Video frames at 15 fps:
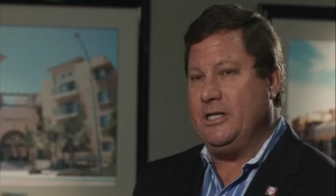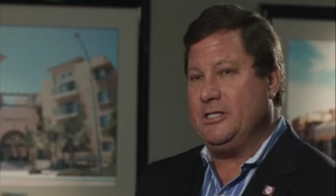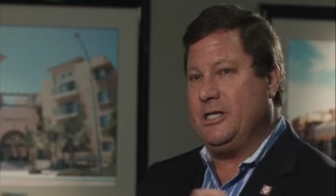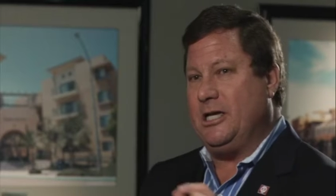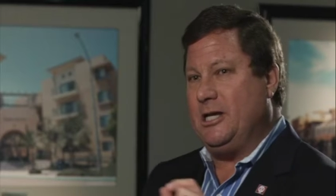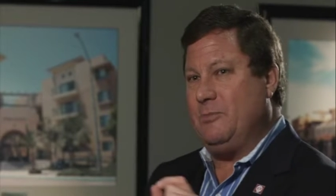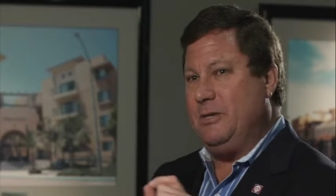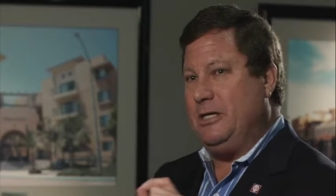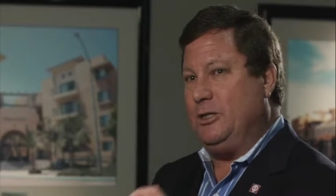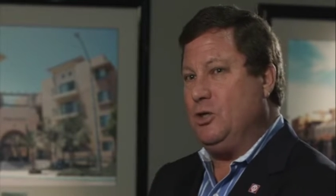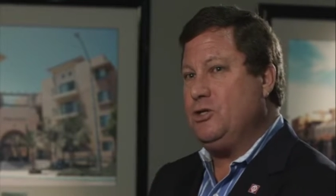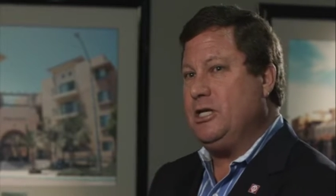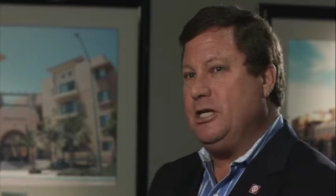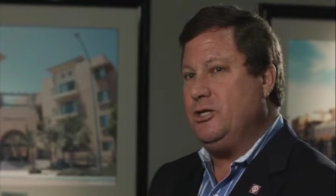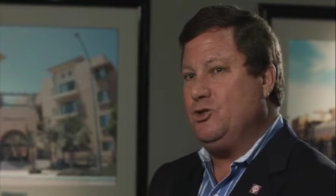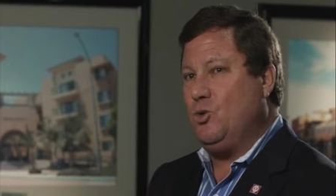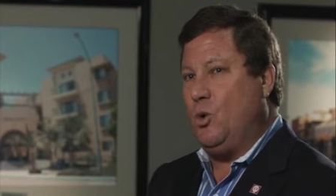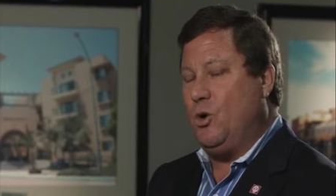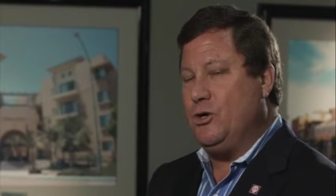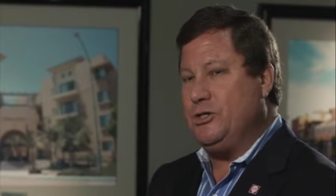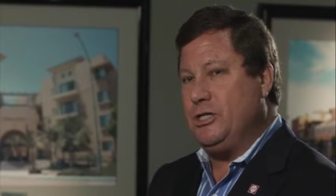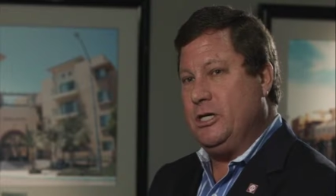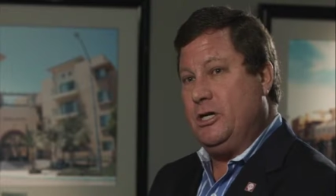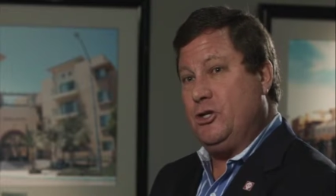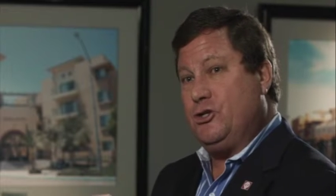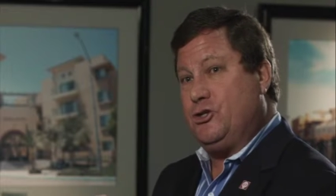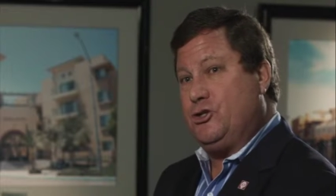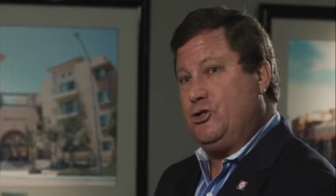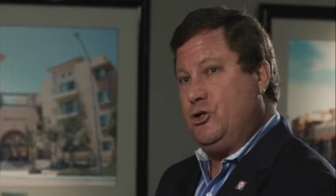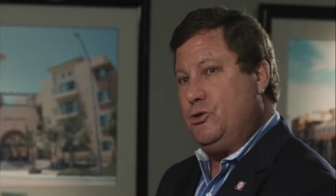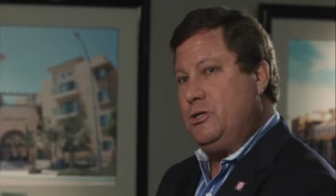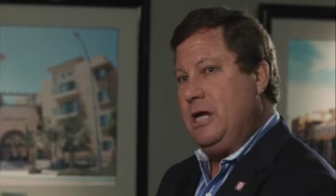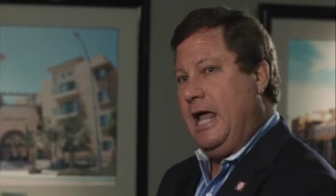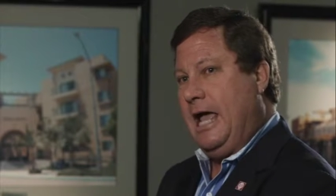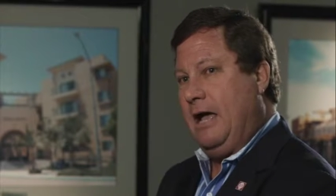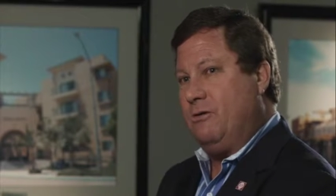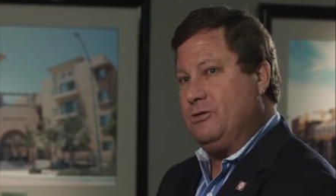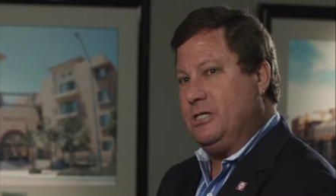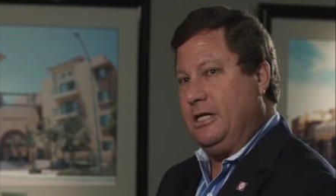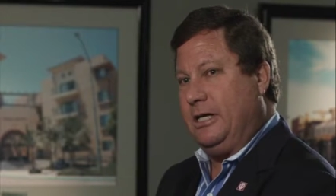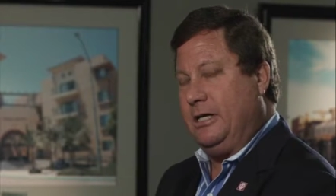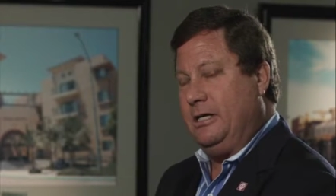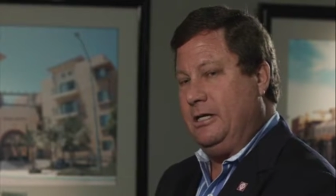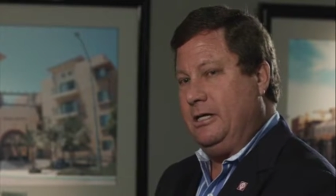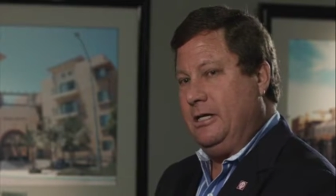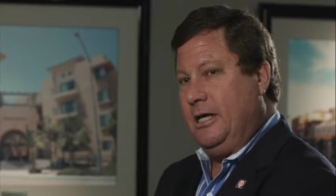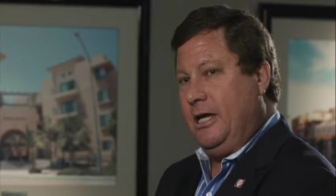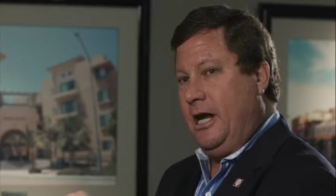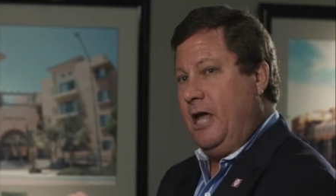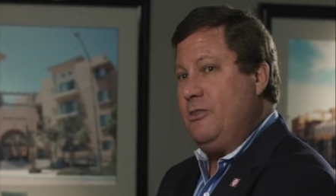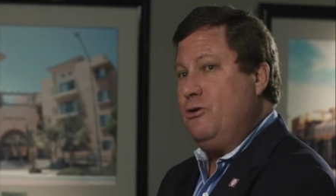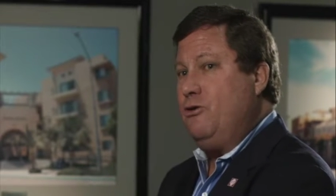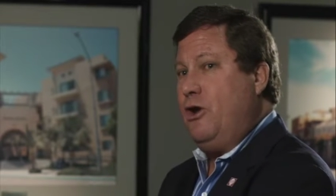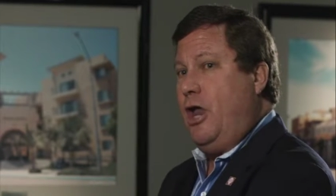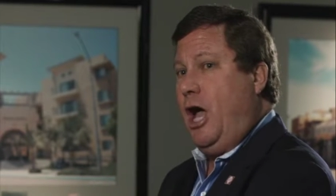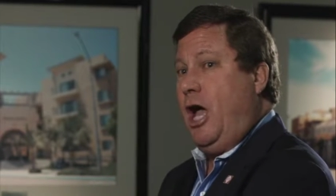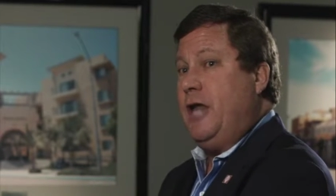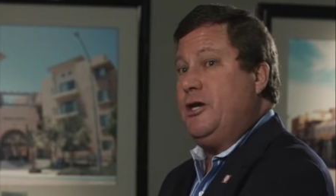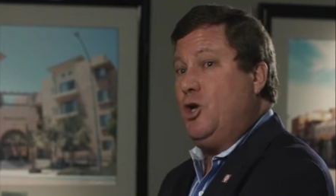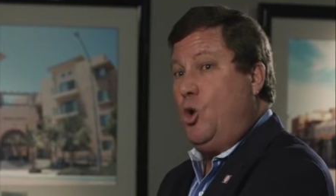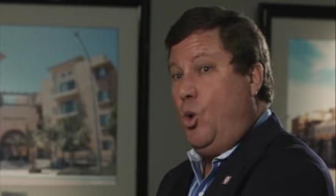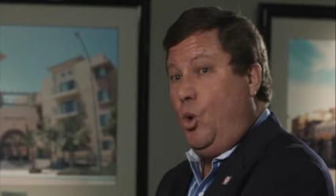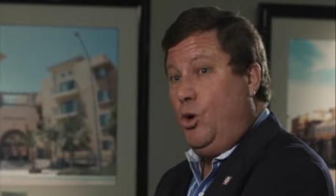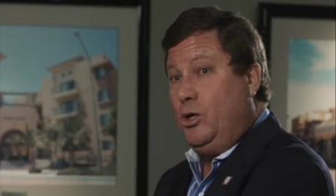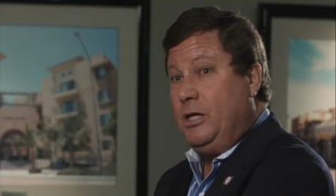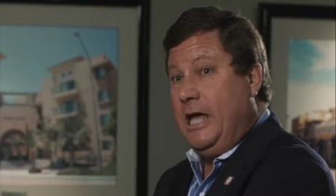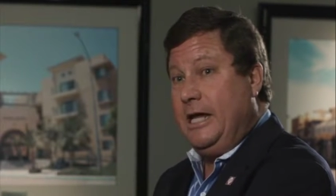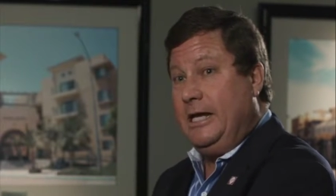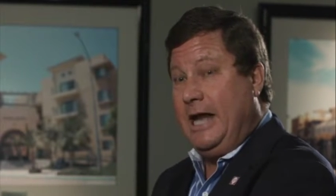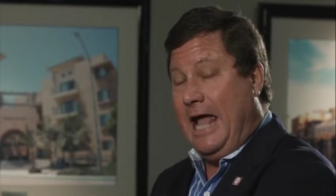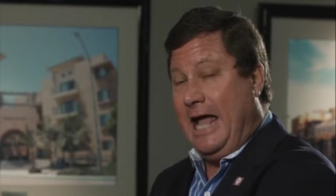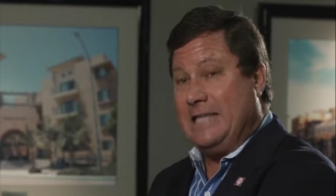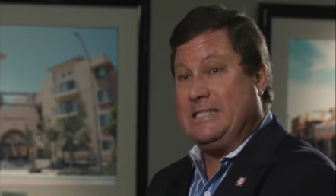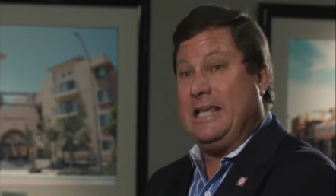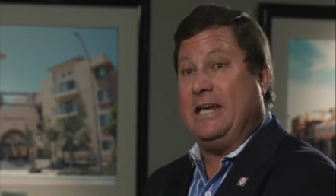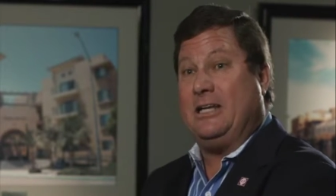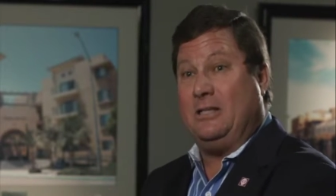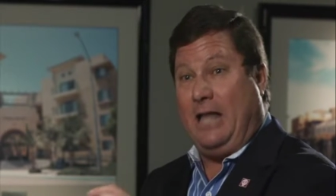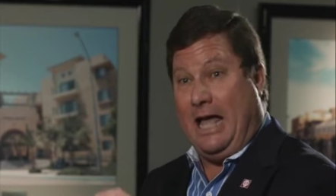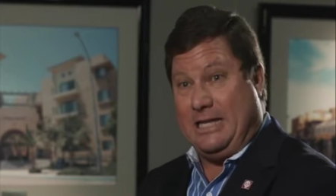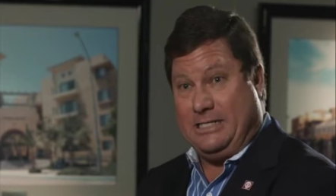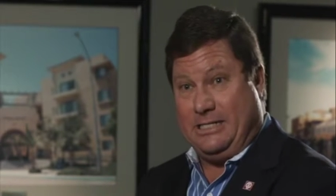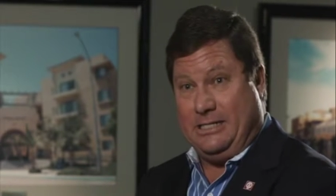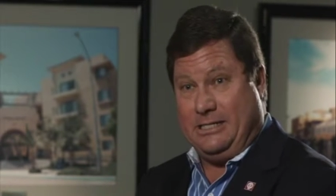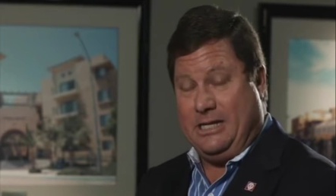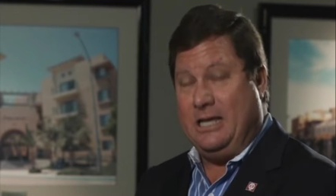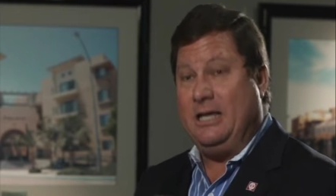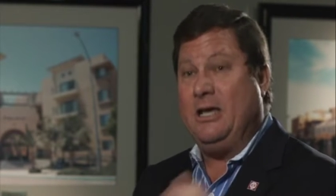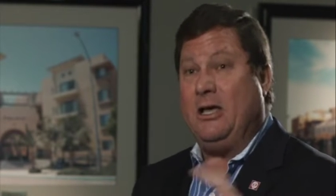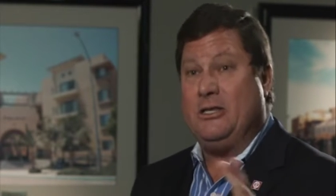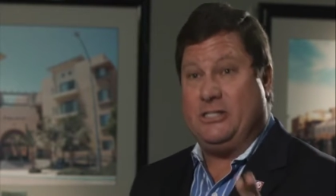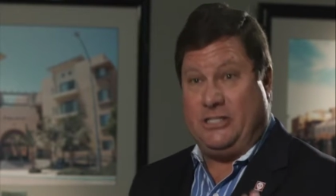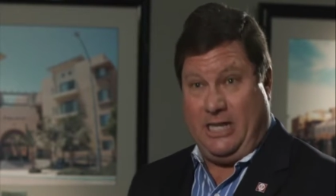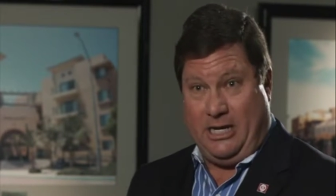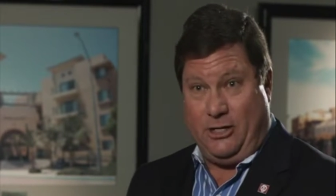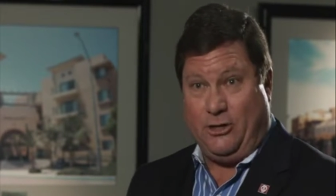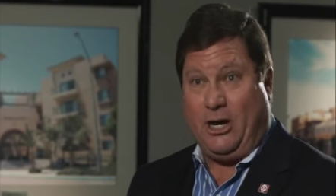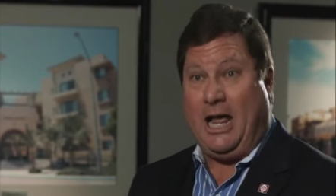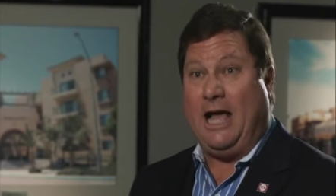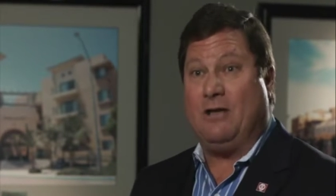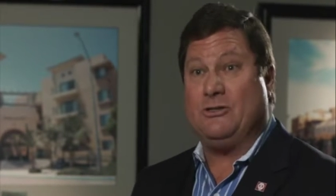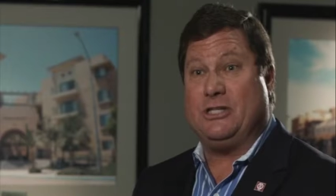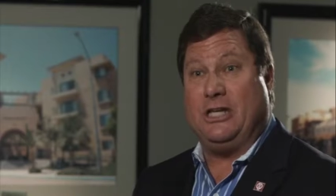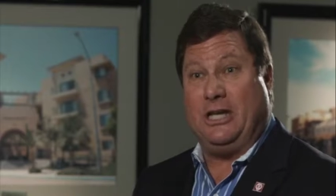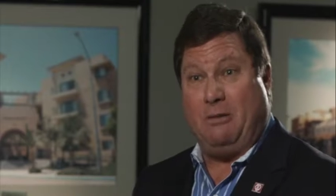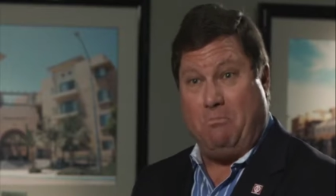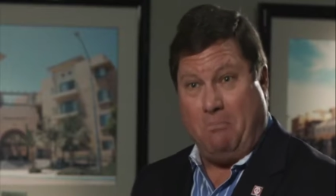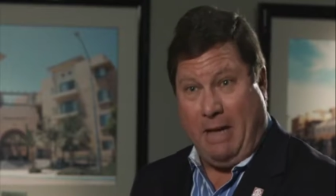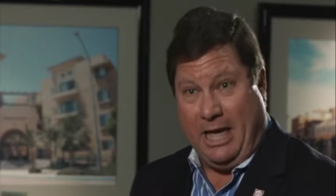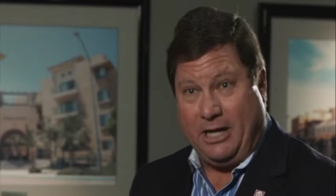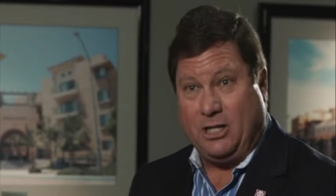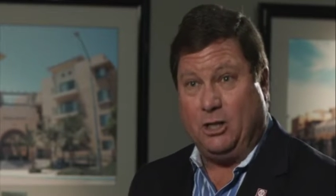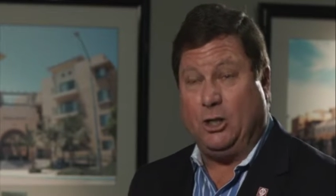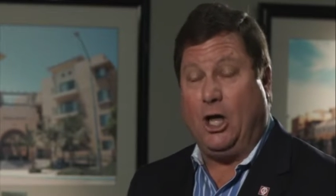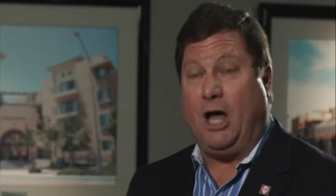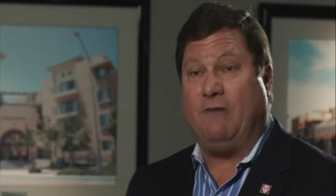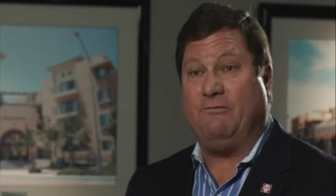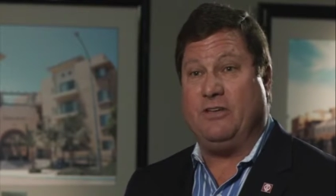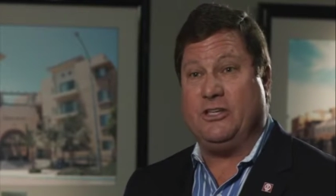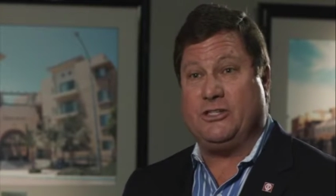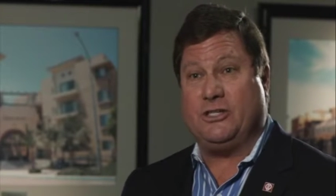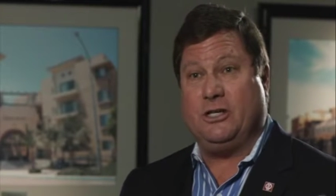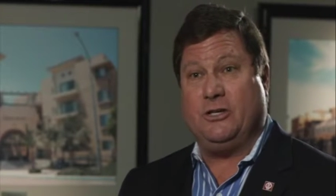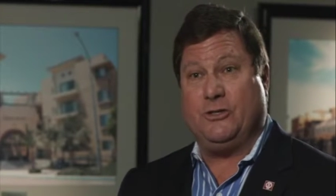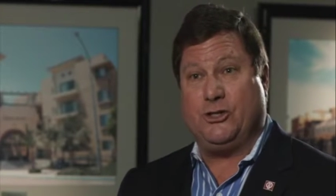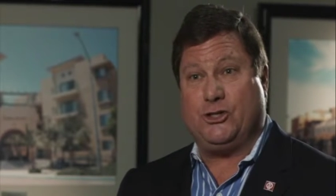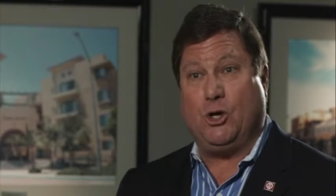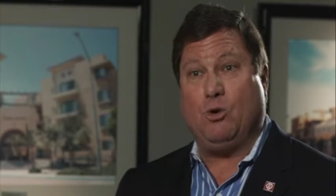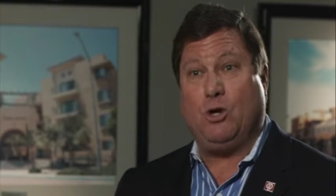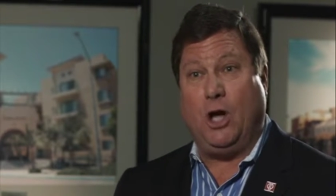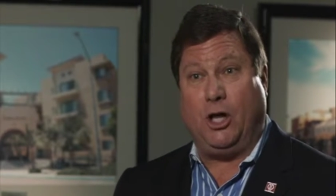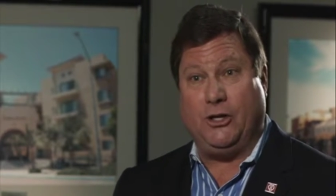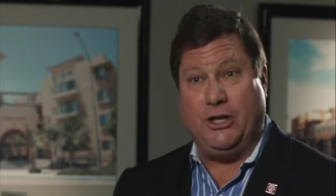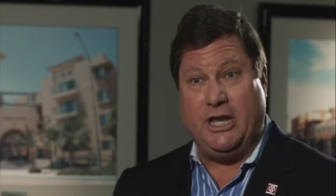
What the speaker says: is going to be looking towards student housing and other non-correlated asset classes, senior housing, medical office, the so-called